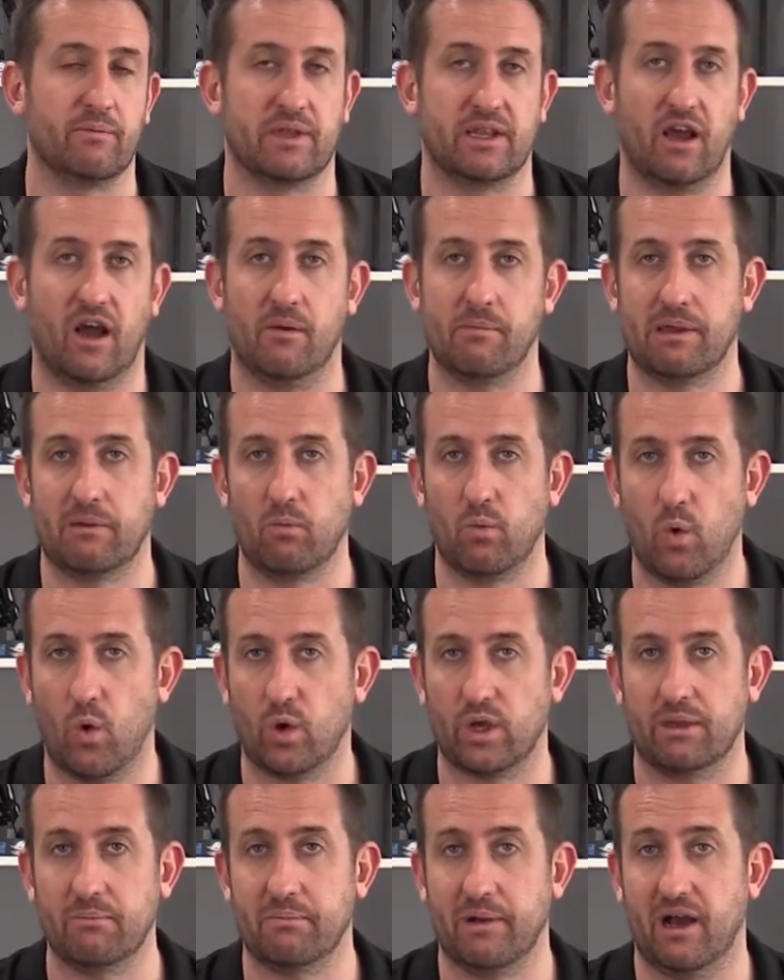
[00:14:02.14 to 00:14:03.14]
with it, I mean
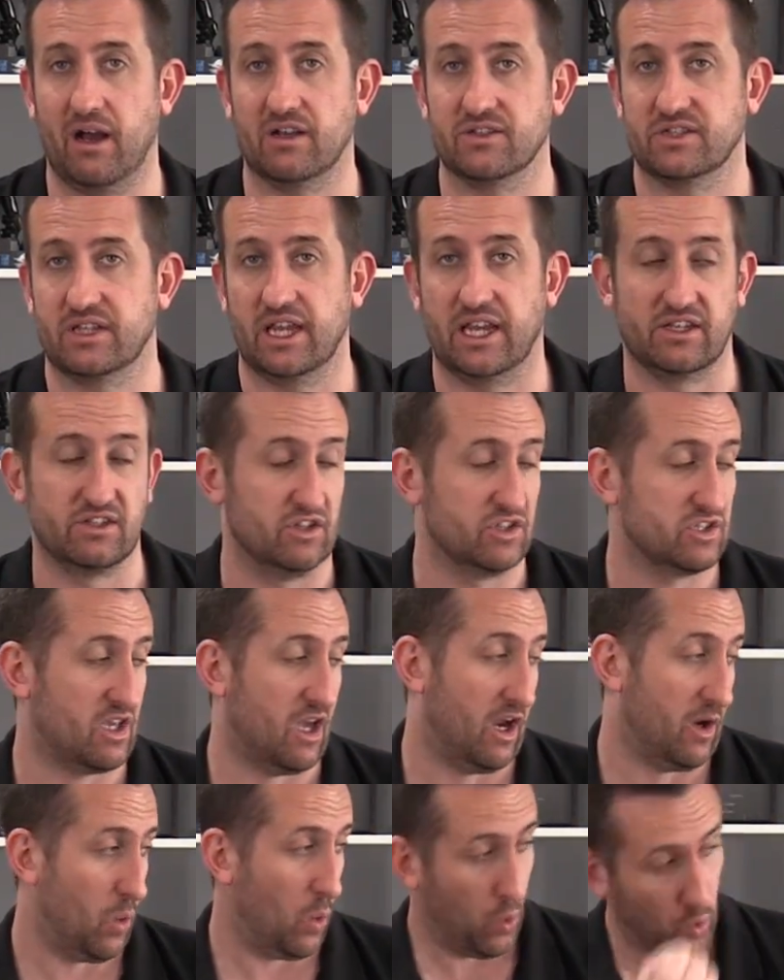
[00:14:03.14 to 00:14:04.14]
walking past it and just
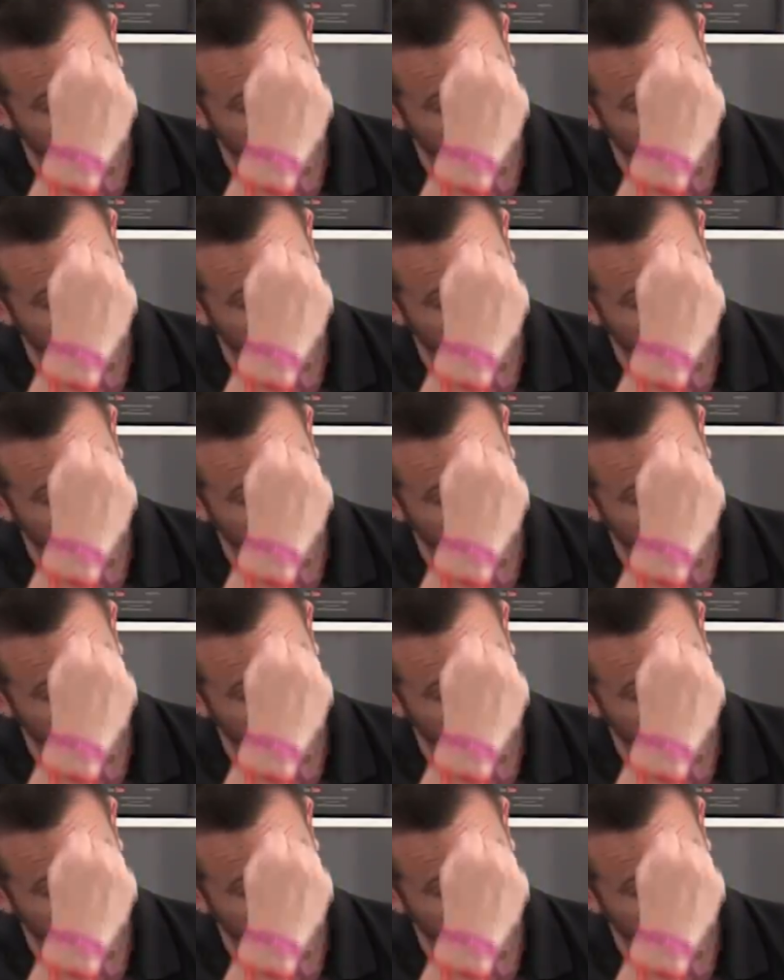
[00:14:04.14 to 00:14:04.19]
going